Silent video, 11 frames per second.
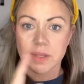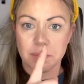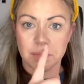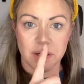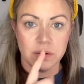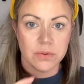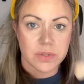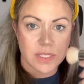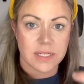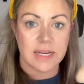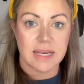My
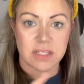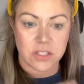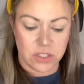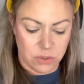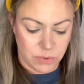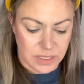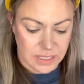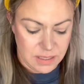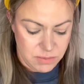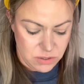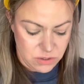nose next. You don't want
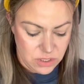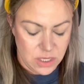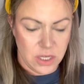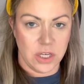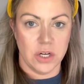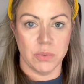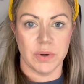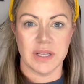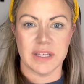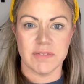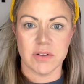to
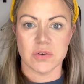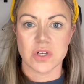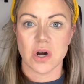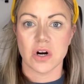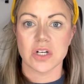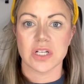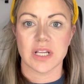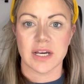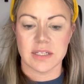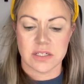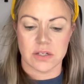leave those harsh
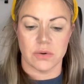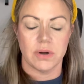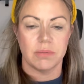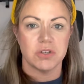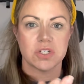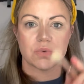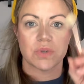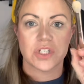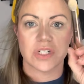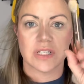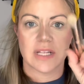lines, so I'm just
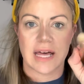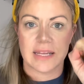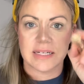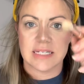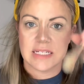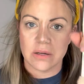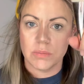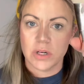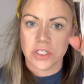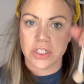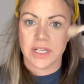switching to that detail
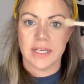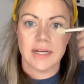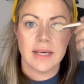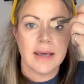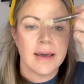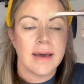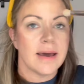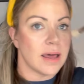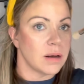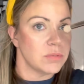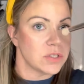brush again,
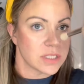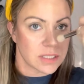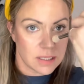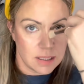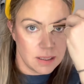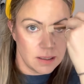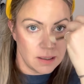and I'm just gonna